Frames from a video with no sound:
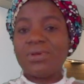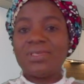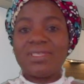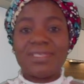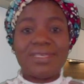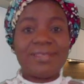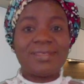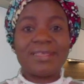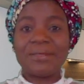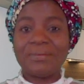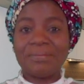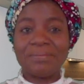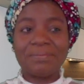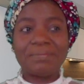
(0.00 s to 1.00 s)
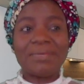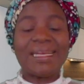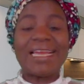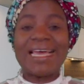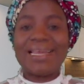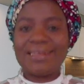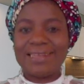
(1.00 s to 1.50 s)
his
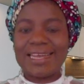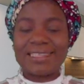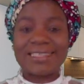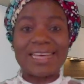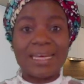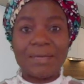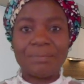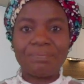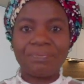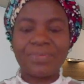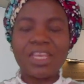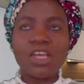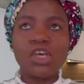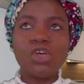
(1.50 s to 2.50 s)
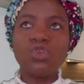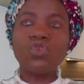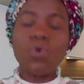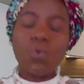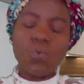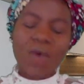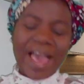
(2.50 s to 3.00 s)
plan that time.
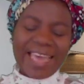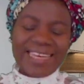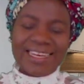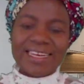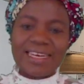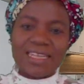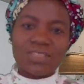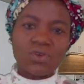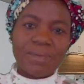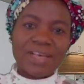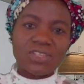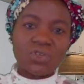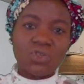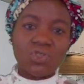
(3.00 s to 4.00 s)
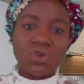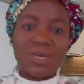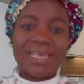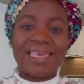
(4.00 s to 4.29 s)
So why didn't Obasanjo